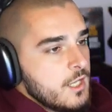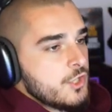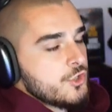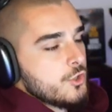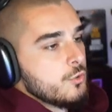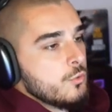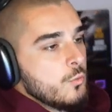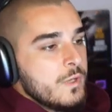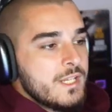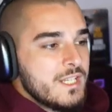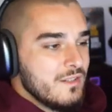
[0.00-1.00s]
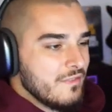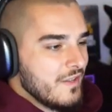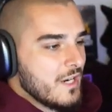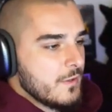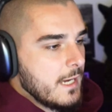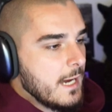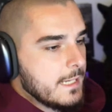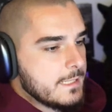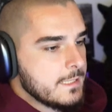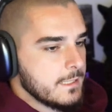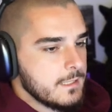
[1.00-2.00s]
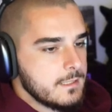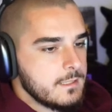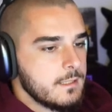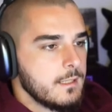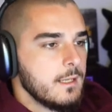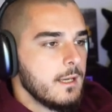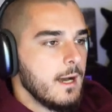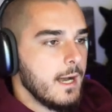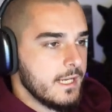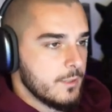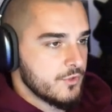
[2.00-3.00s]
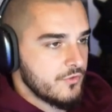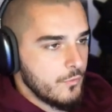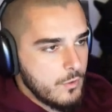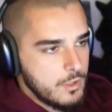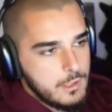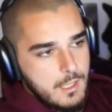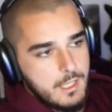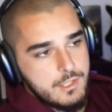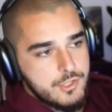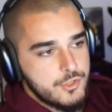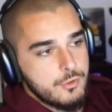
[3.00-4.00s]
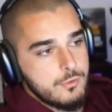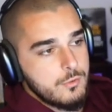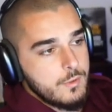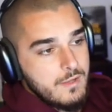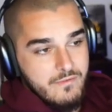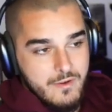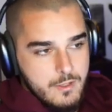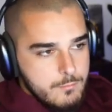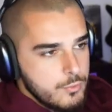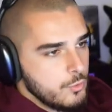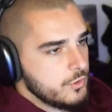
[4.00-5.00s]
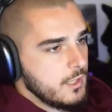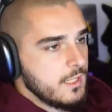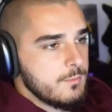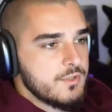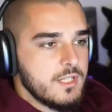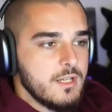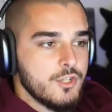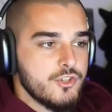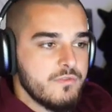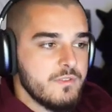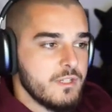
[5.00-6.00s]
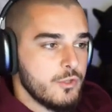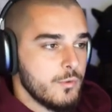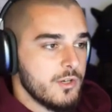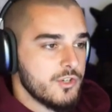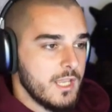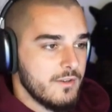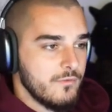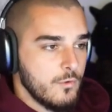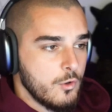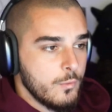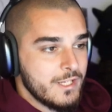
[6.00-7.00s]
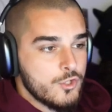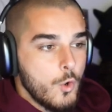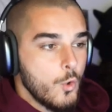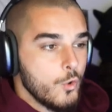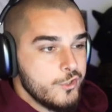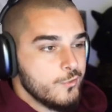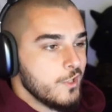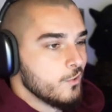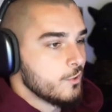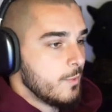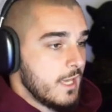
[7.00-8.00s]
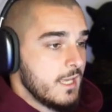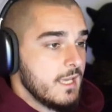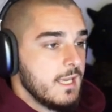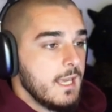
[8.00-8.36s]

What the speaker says: So we sell very high ticket items for our clients. So we have a very bold claim: sell 150 to 300K in 4 weeks, or you don't pay.